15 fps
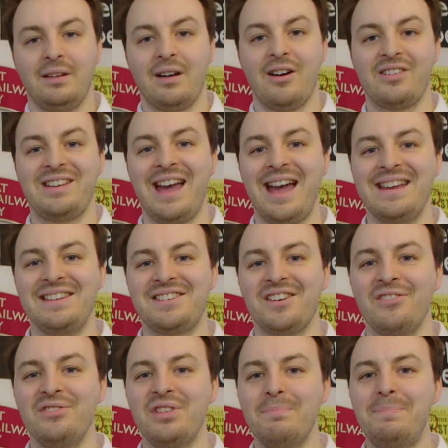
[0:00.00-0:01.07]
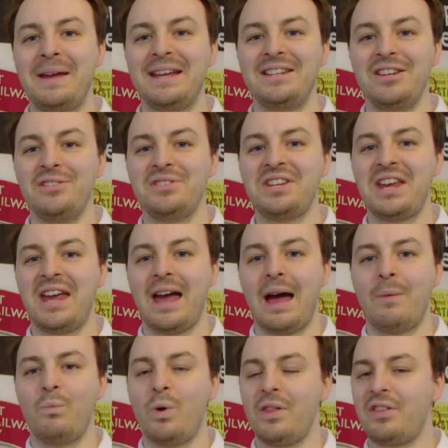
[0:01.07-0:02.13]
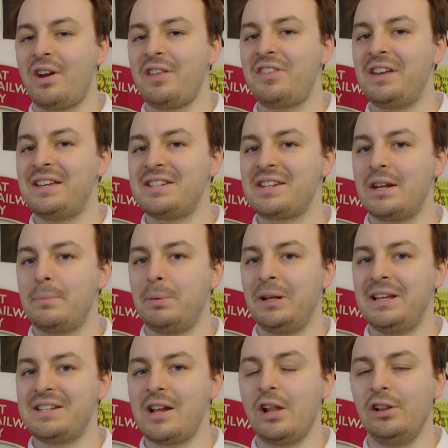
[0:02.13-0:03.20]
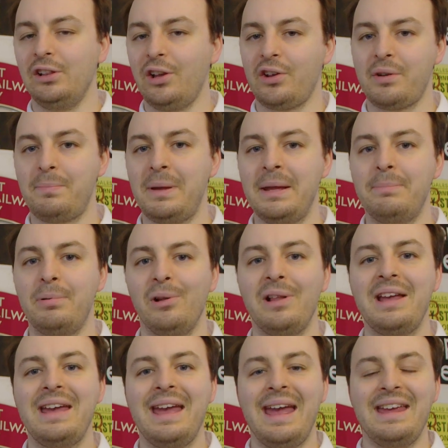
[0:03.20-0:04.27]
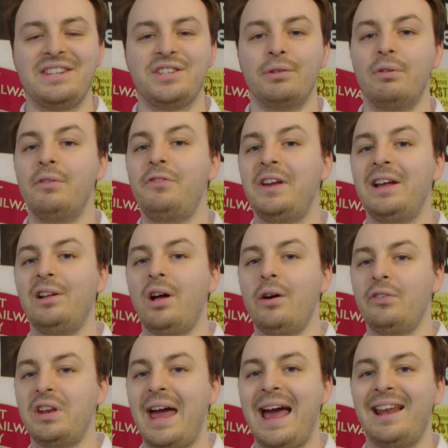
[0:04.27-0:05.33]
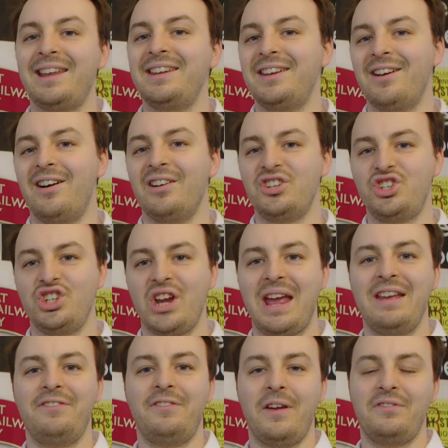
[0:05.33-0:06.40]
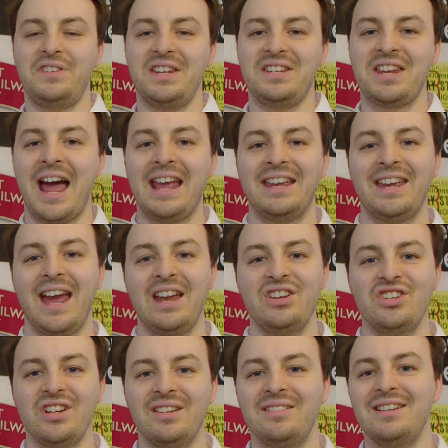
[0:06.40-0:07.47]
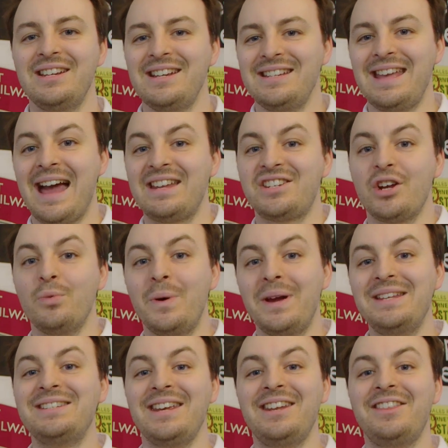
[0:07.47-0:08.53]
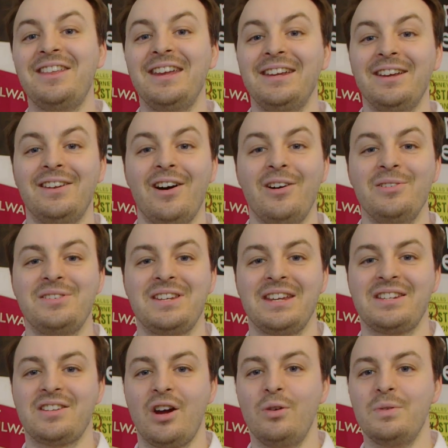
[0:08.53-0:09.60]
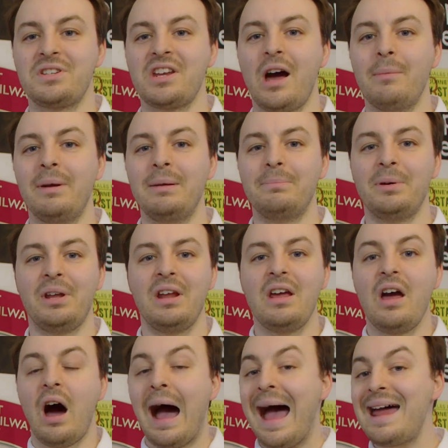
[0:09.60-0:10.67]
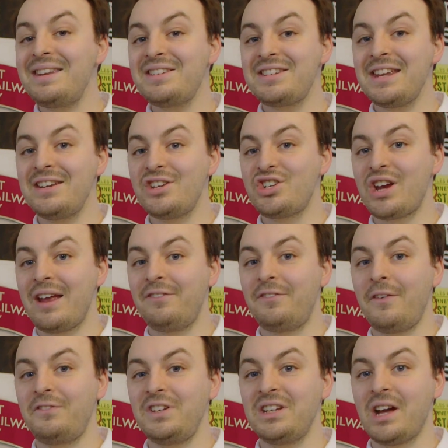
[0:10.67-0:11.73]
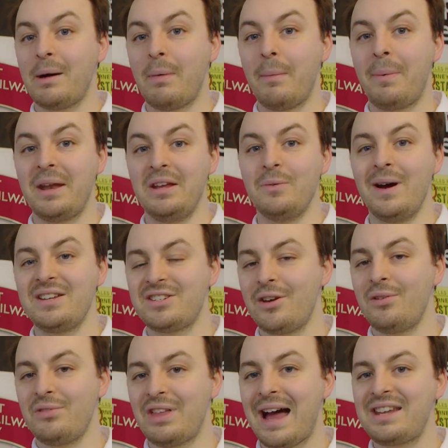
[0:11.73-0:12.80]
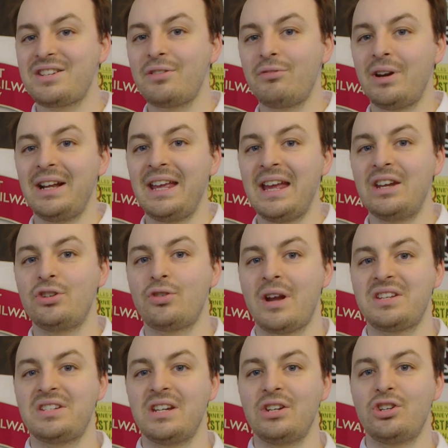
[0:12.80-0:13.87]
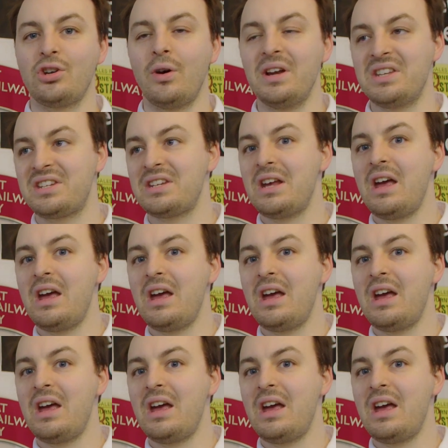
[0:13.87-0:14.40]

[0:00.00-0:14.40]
Okay, so the big news here, and one that I think is going to please a lot of people, is the reveal of an LNER J50 tank engine. Yeah, so we did think an 060 was coming, but I hadn't seen a J50 come up anywhere, so that's a really interesting choice.